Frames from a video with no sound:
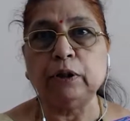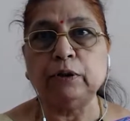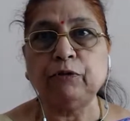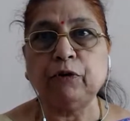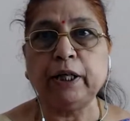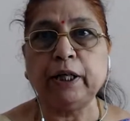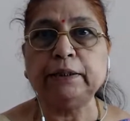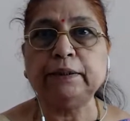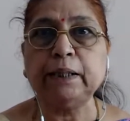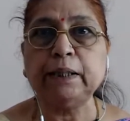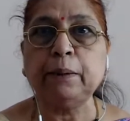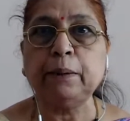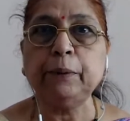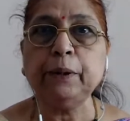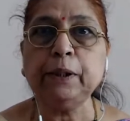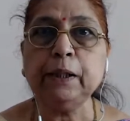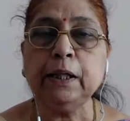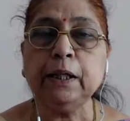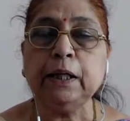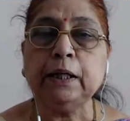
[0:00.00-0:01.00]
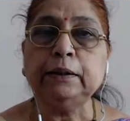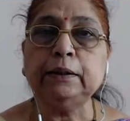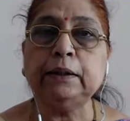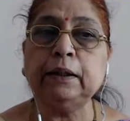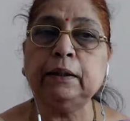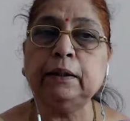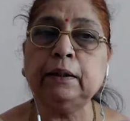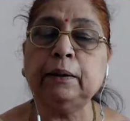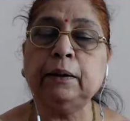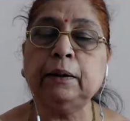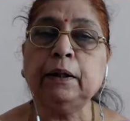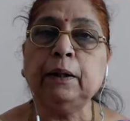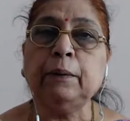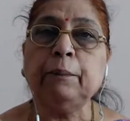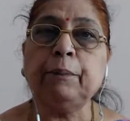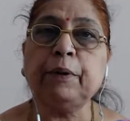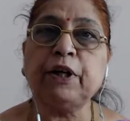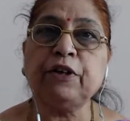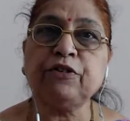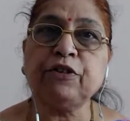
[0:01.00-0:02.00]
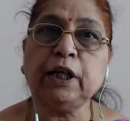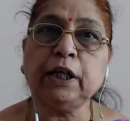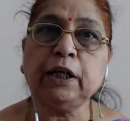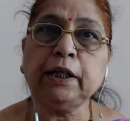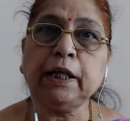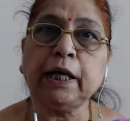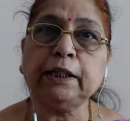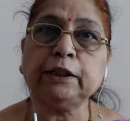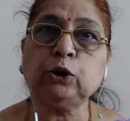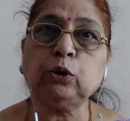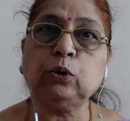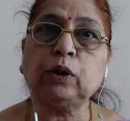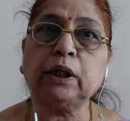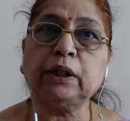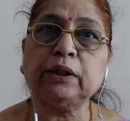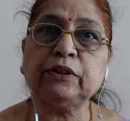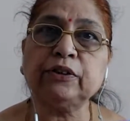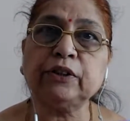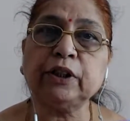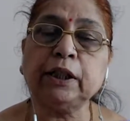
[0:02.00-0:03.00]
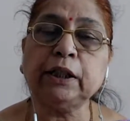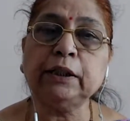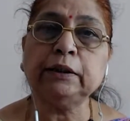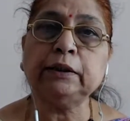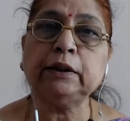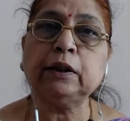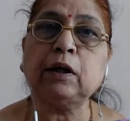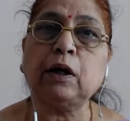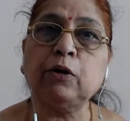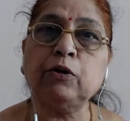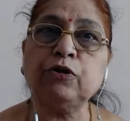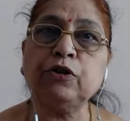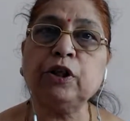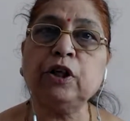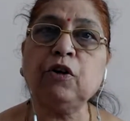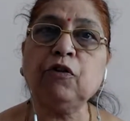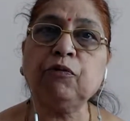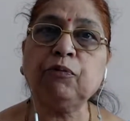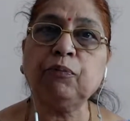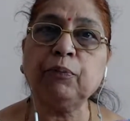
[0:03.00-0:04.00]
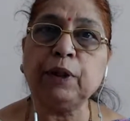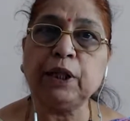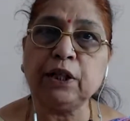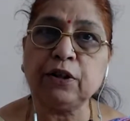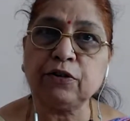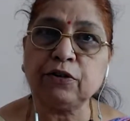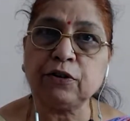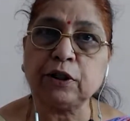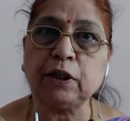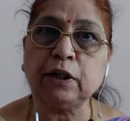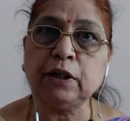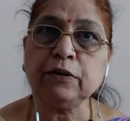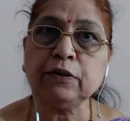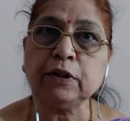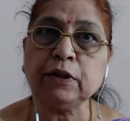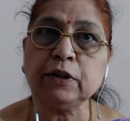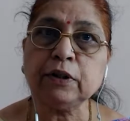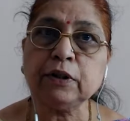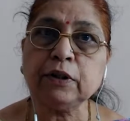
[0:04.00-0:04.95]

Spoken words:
For example, the president has to consult the Council of Ministers